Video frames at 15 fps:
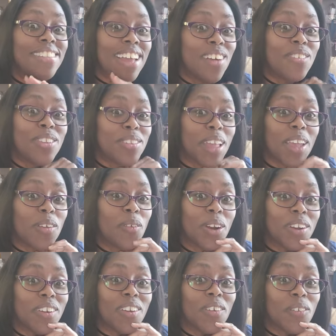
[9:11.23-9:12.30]
That was like
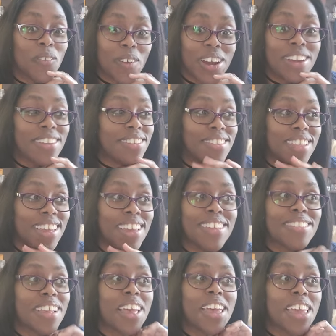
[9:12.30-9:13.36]
one of the greatest
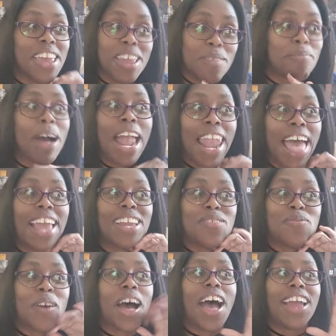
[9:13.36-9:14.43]
things in my
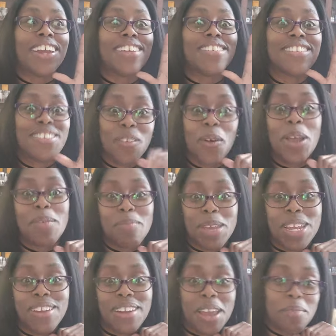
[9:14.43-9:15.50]
life. I enjoyed
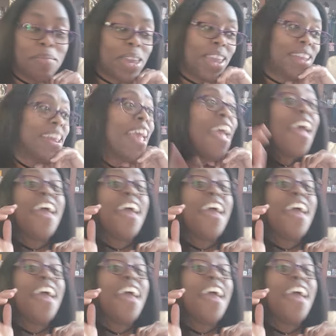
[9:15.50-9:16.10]
meeting that man.